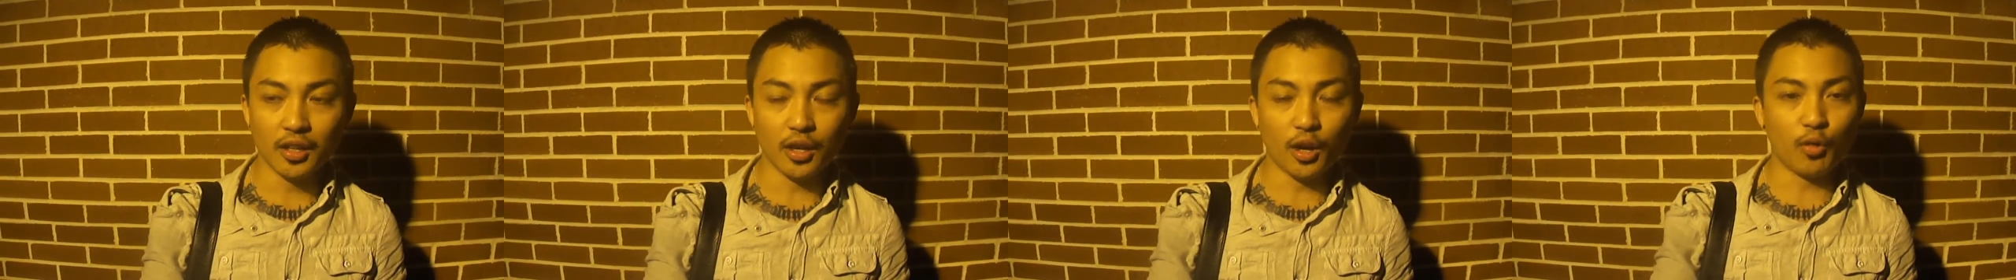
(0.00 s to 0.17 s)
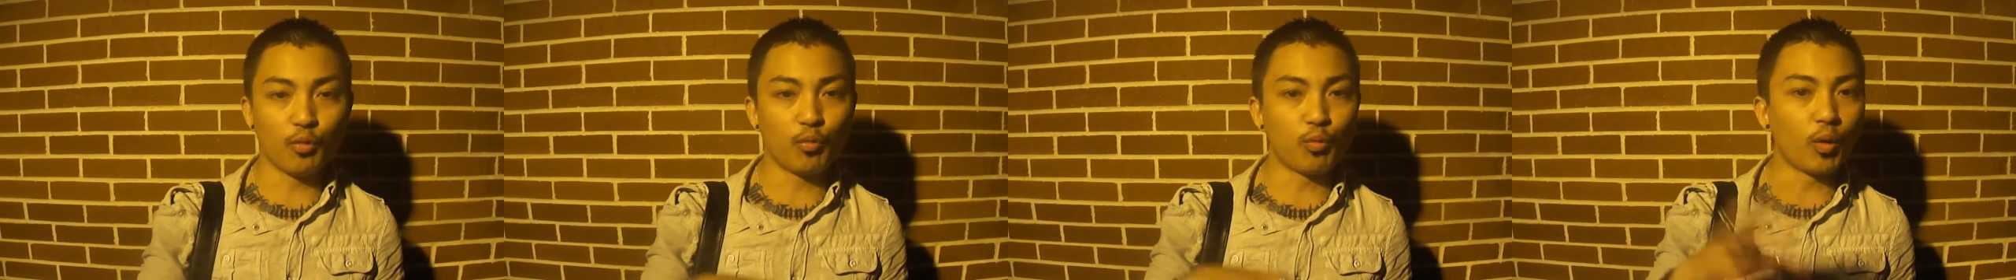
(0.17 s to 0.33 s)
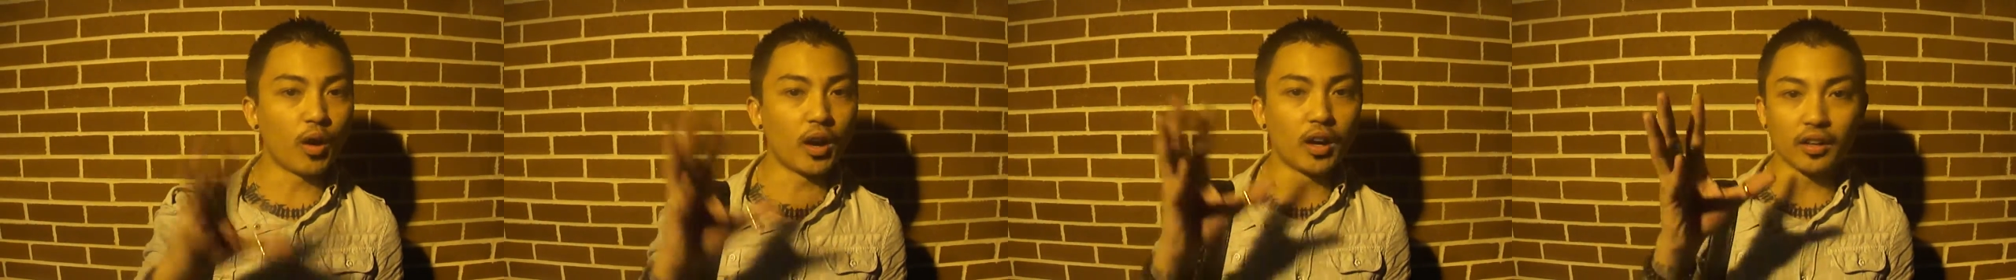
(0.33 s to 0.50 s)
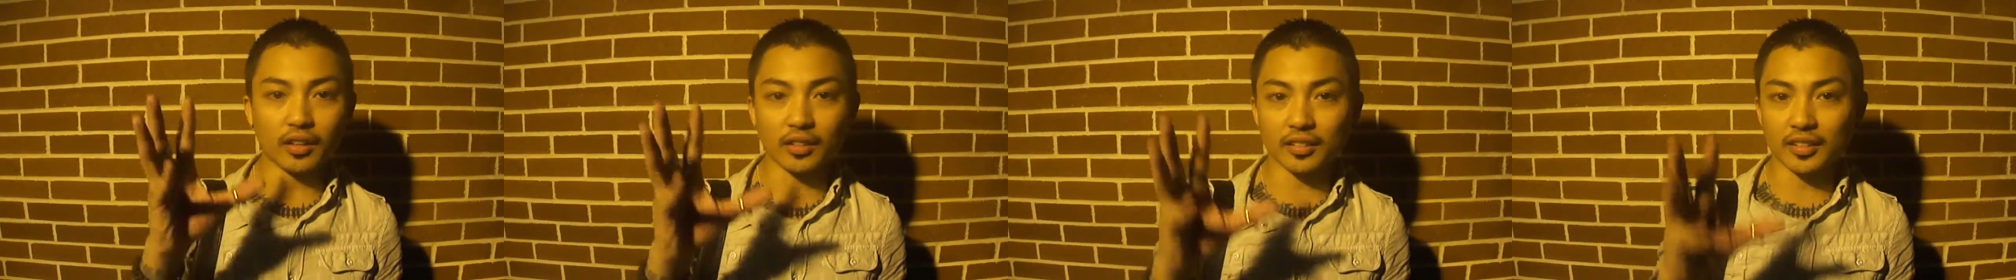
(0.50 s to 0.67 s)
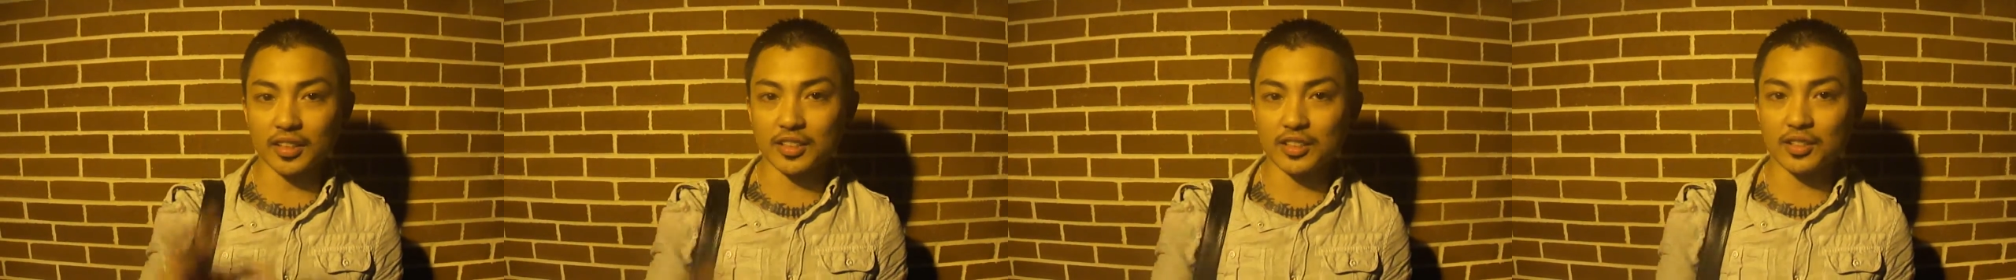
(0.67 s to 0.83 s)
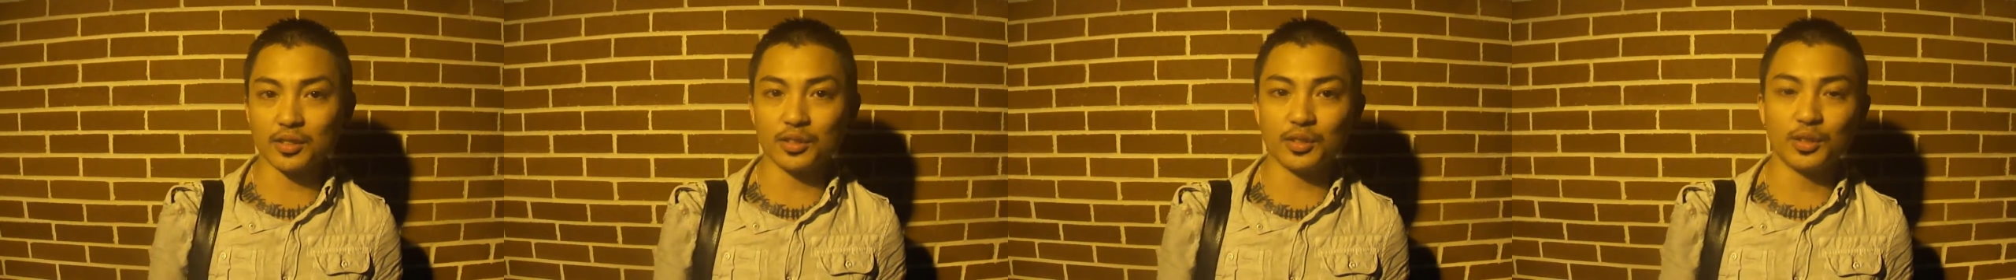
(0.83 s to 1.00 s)
of work
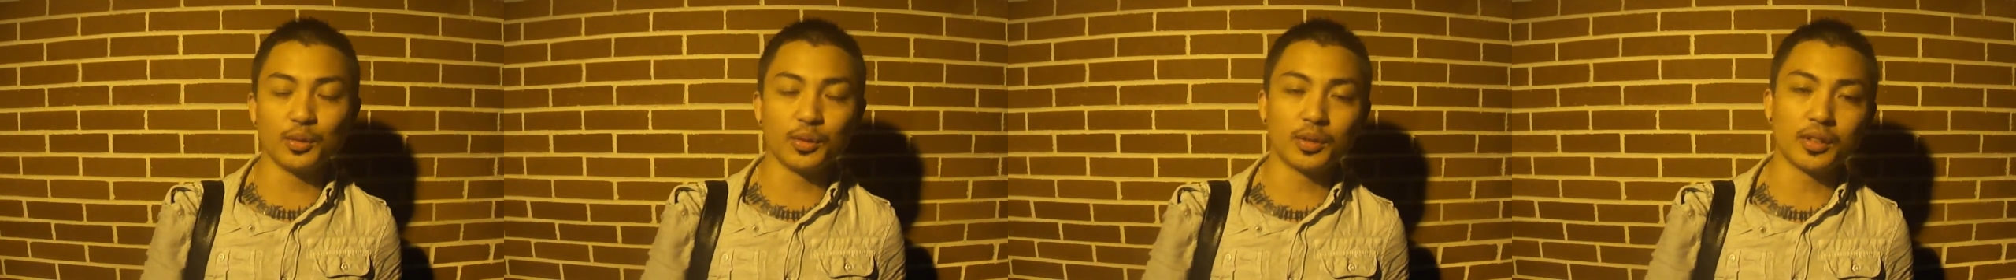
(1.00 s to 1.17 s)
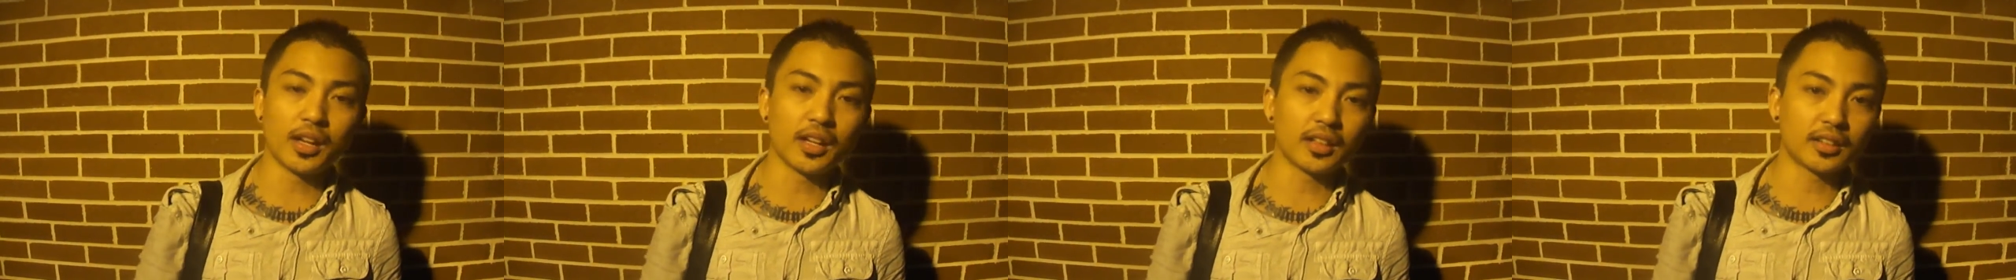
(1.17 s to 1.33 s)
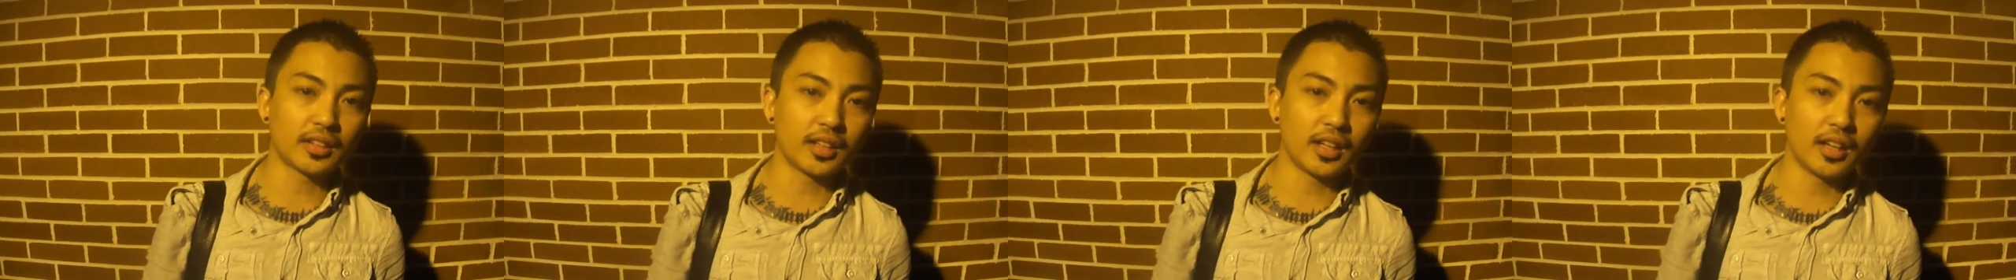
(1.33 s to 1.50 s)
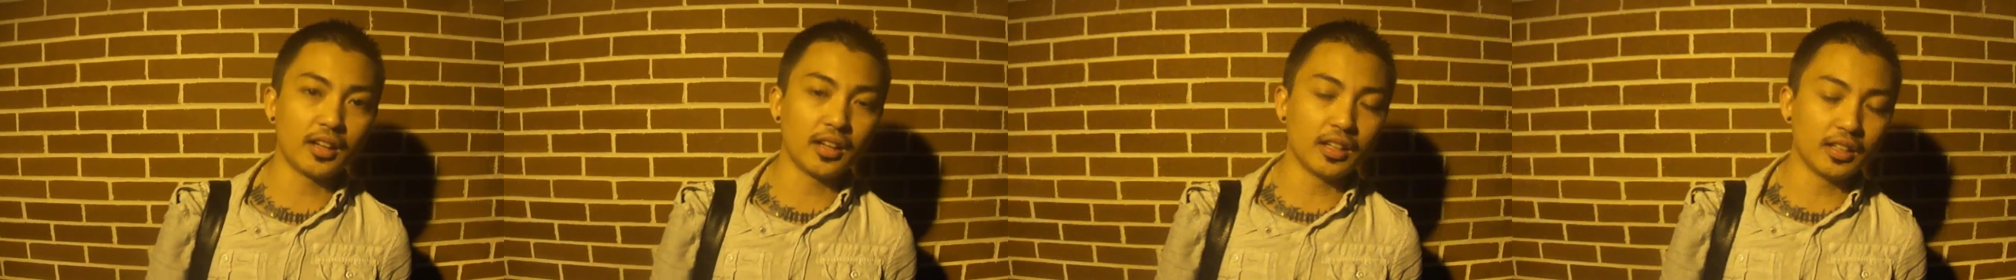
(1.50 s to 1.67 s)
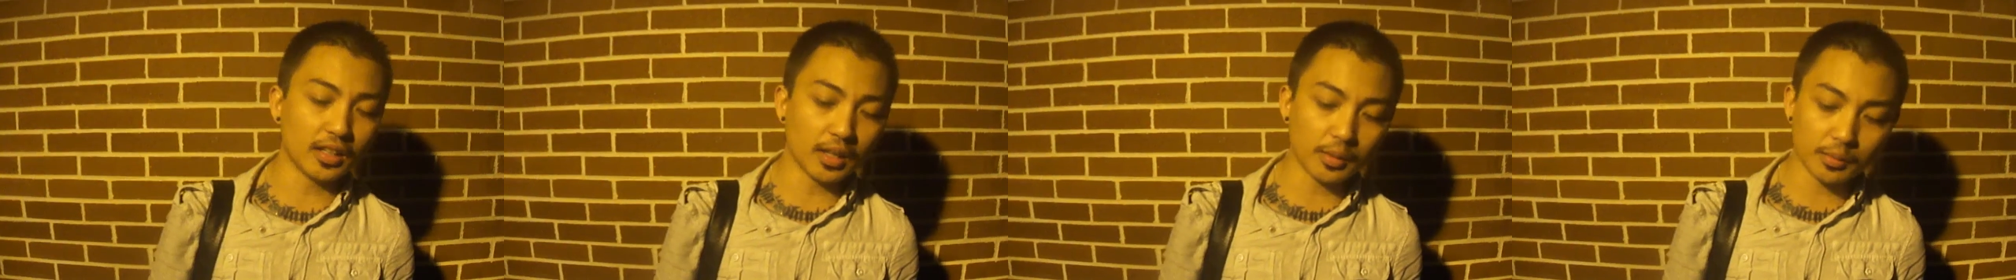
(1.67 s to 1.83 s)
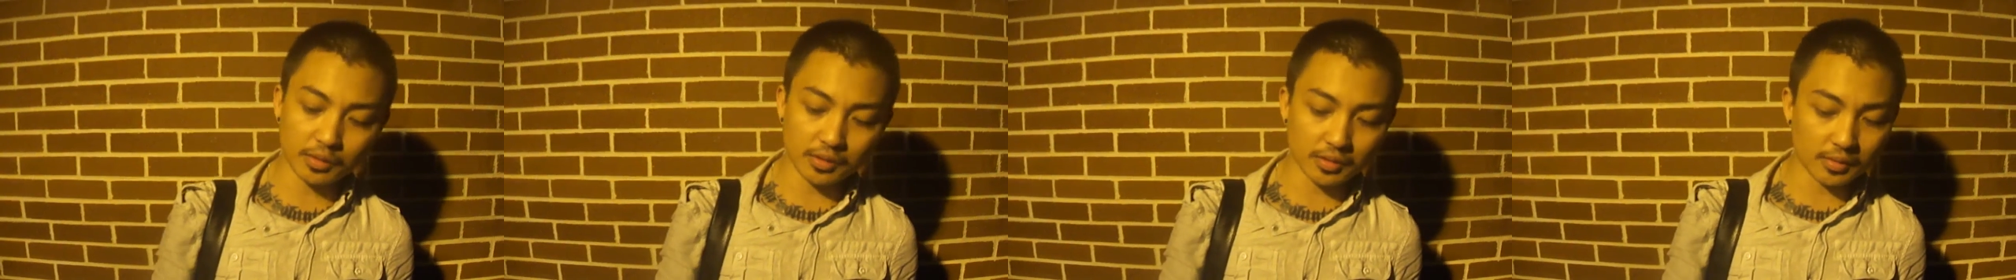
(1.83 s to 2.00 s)
that you're doing out there,
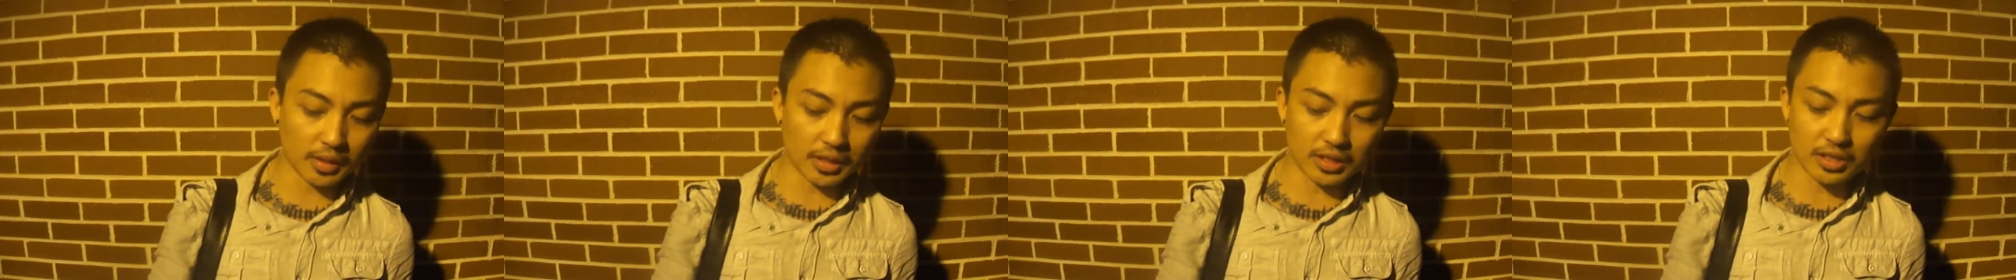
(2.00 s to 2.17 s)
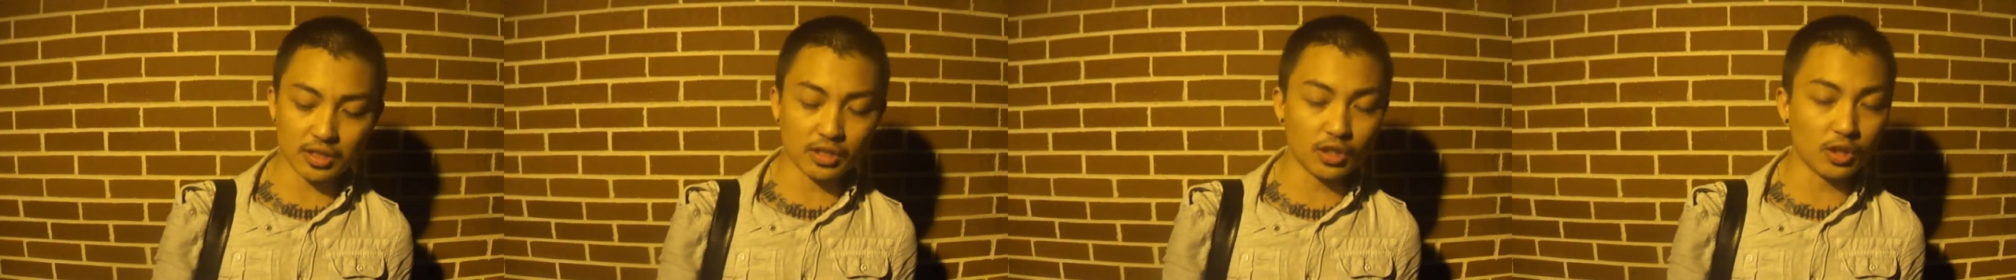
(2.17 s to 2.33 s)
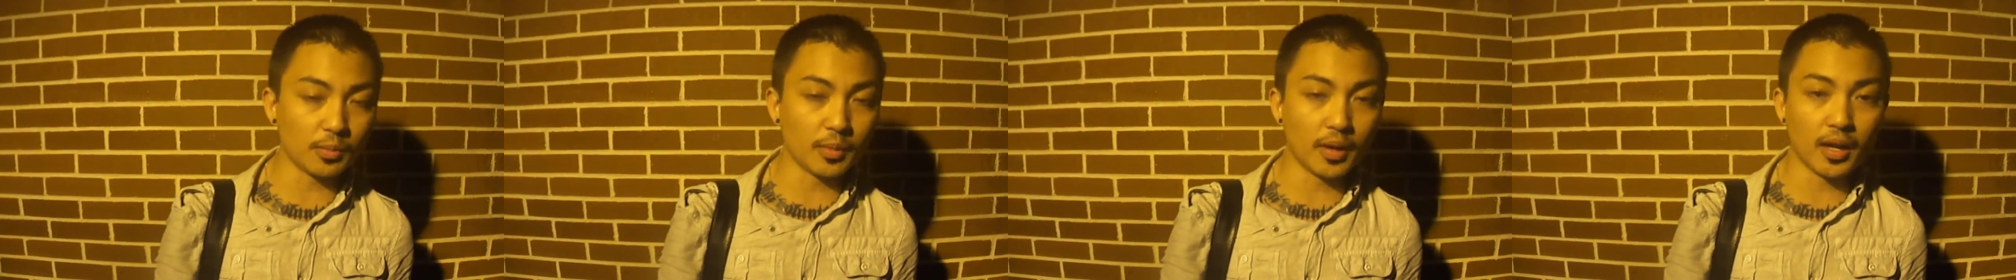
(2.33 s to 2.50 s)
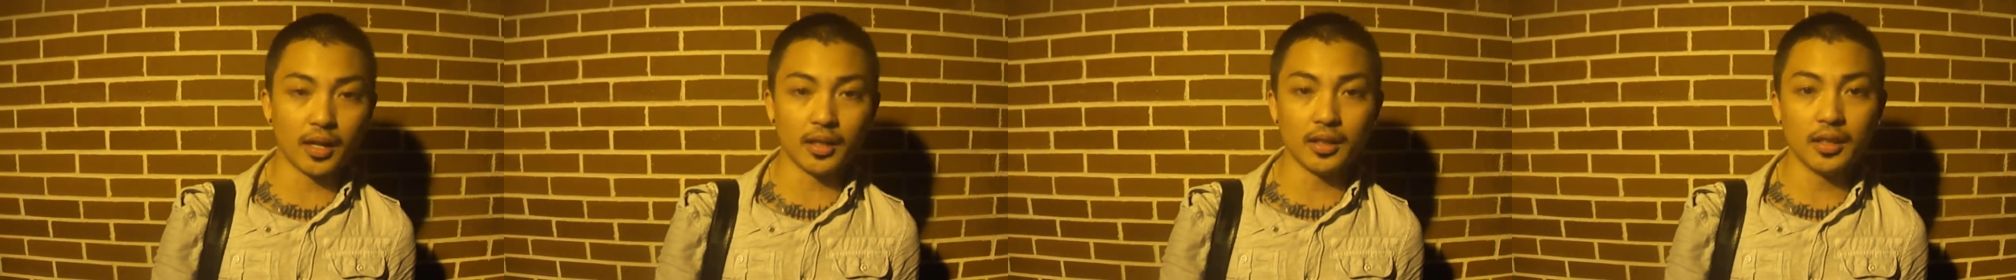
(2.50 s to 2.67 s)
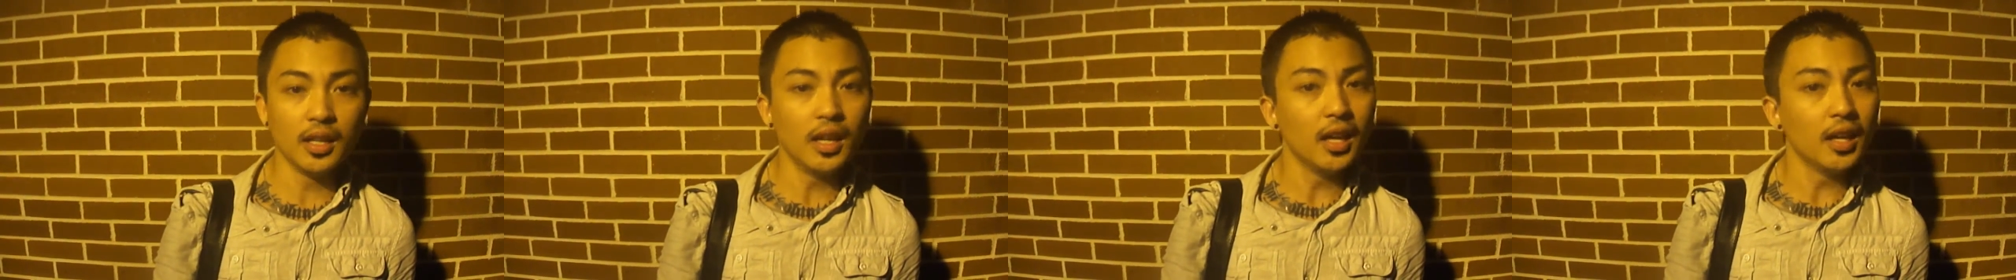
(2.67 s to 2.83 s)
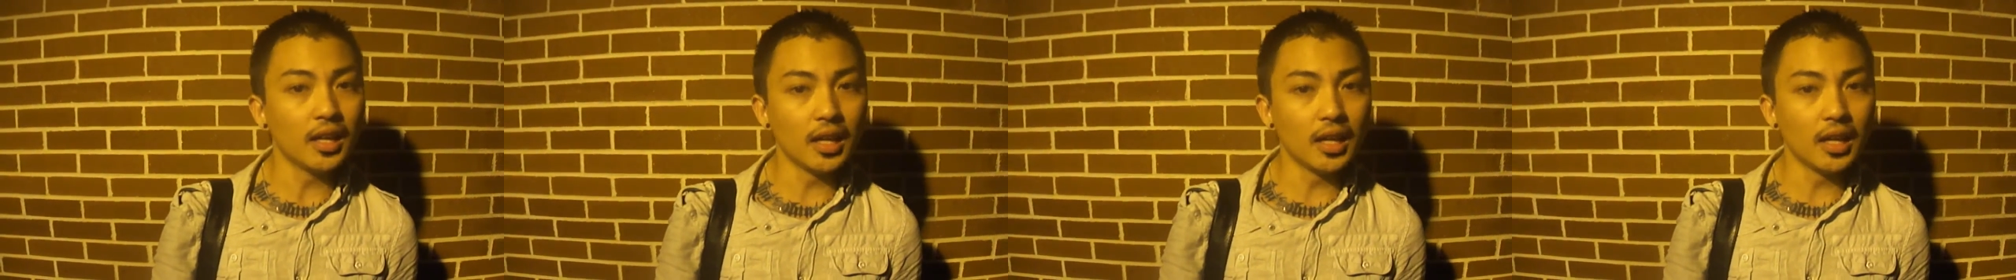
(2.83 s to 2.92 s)
and I'm just gonna let you know, man,